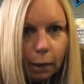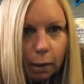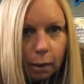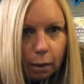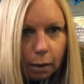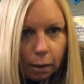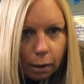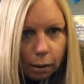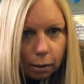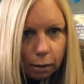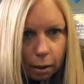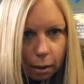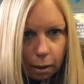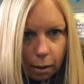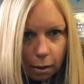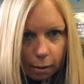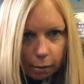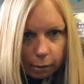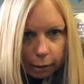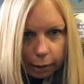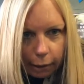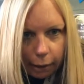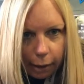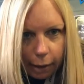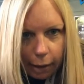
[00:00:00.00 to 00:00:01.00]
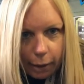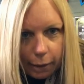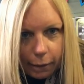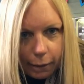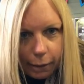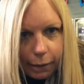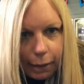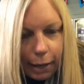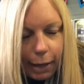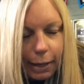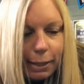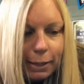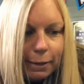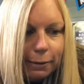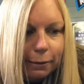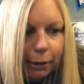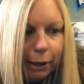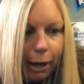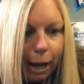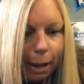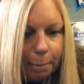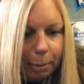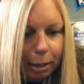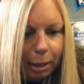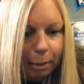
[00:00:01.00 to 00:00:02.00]
Hello again. Thanks for
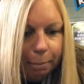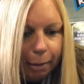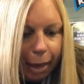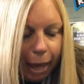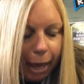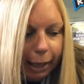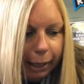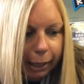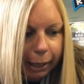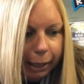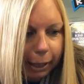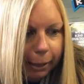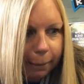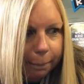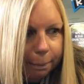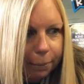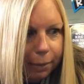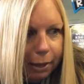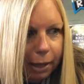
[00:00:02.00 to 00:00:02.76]
coming back.